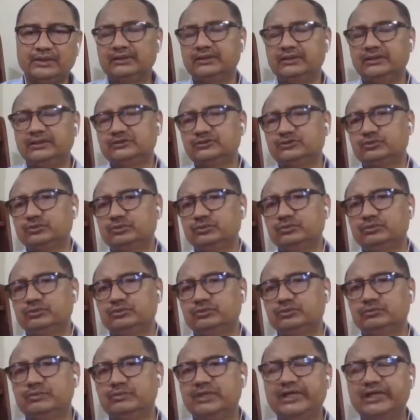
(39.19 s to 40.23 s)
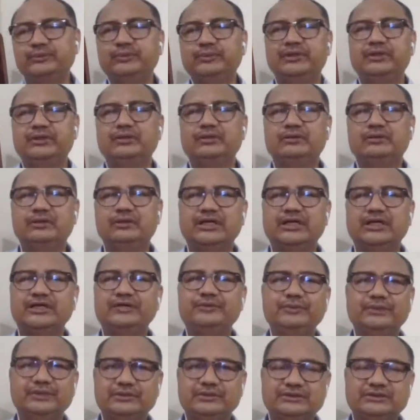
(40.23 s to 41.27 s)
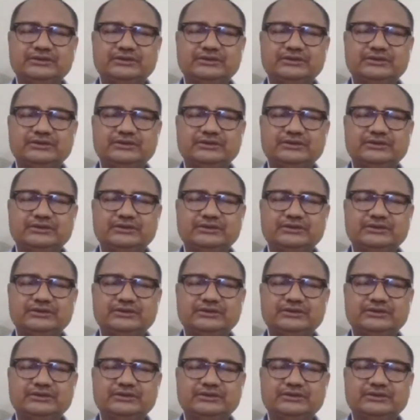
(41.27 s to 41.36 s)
and uh, so my way or highway